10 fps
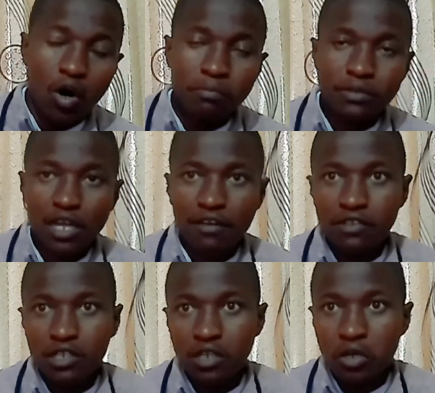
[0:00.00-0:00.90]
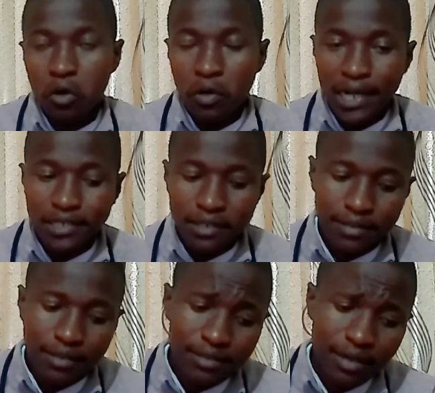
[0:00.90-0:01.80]
observed on a
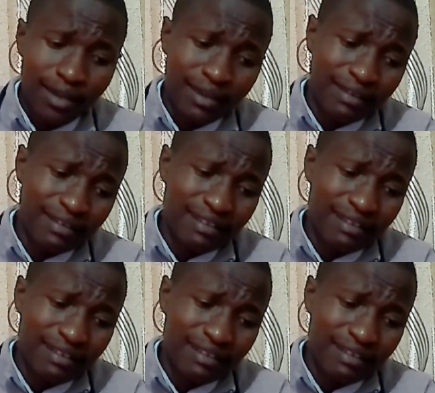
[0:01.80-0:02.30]
chest X-ray.